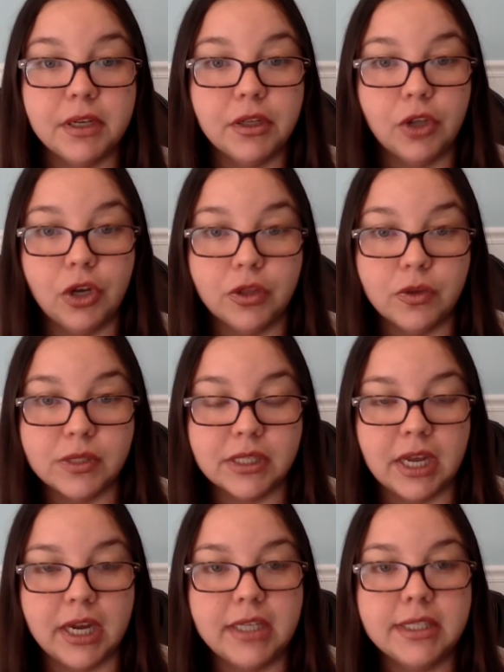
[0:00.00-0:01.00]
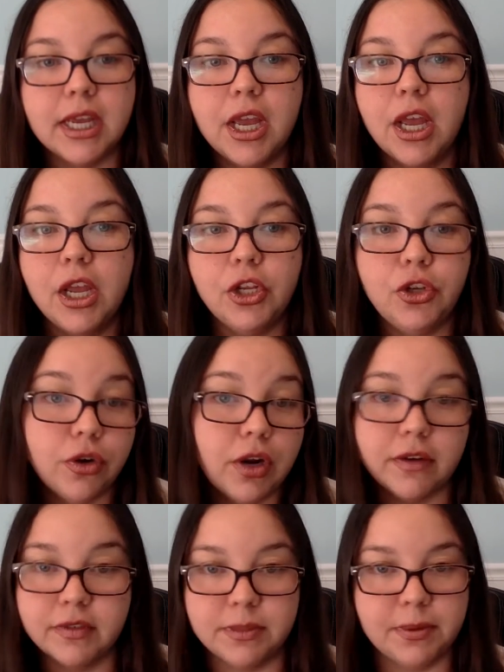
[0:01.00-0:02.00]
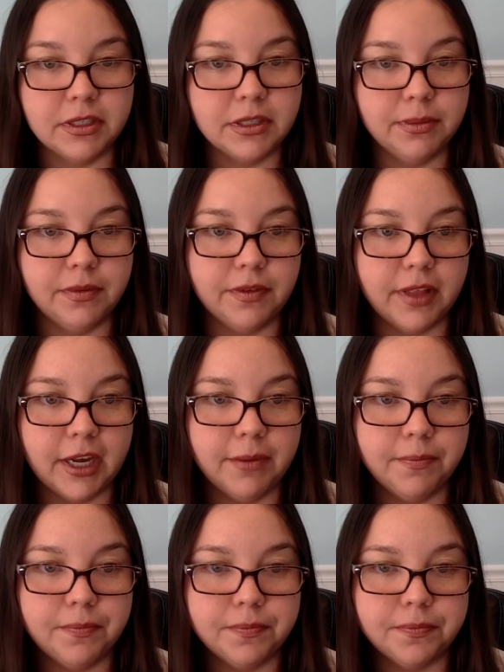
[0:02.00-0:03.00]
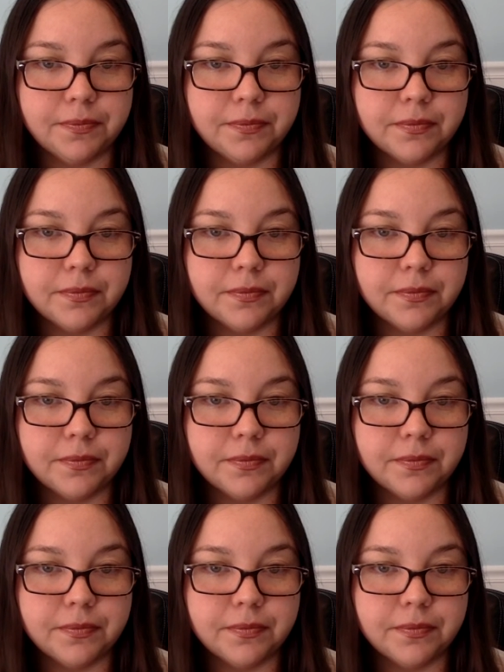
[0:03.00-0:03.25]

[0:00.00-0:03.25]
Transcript: something along those lines, you're not responsible for that.